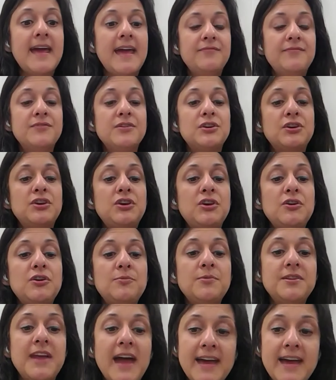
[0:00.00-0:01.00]
in the
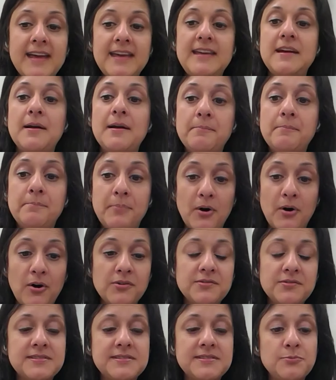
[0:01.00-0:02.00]
Q&A
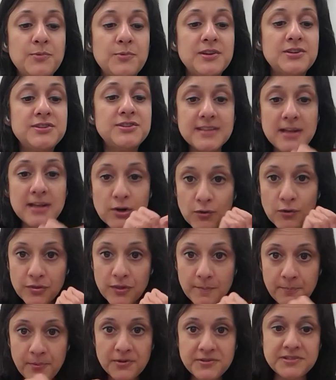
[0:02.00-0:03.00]
box, which is along
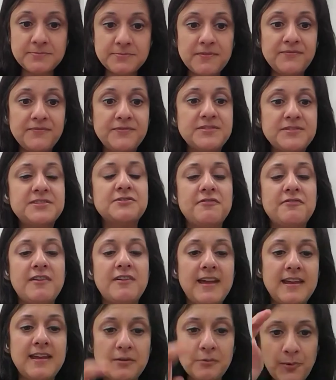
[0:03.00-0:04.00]
the bottom of the
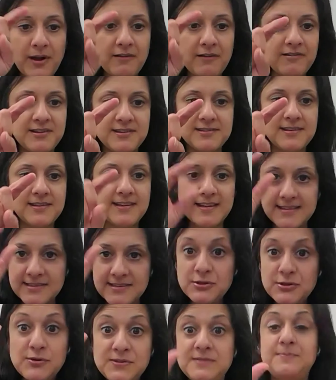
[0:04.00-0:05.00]
screen where it's
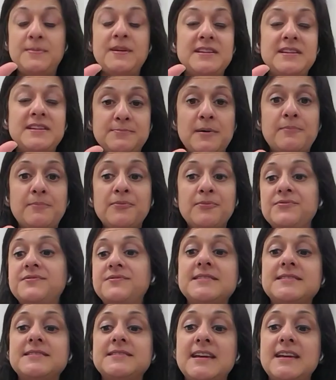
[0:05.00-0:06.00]
2 speech bubbles
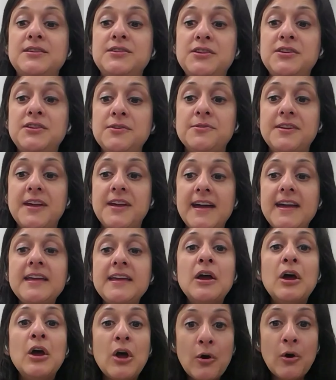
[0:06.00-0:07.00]
that say
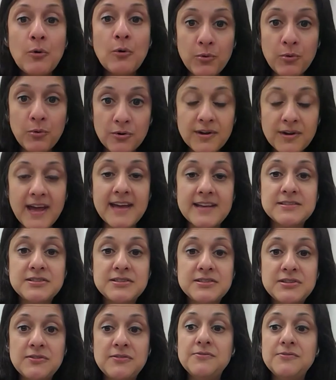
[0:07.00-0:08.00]
Q&A. We'll get
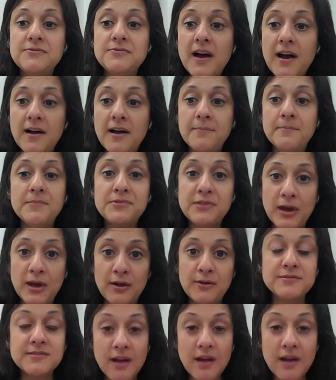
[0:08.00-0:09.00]
to
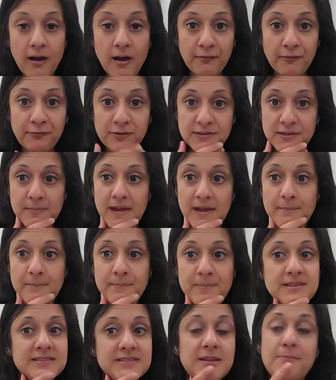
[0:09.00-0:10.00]
those after the main
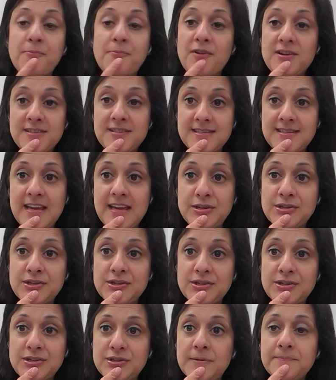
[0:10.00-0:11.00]
bits of the
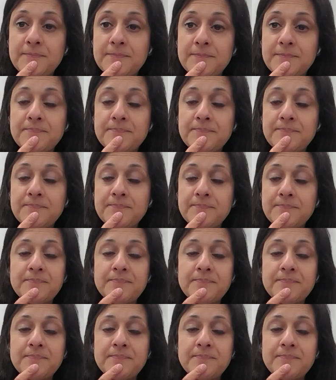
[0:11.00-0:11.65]
presentation.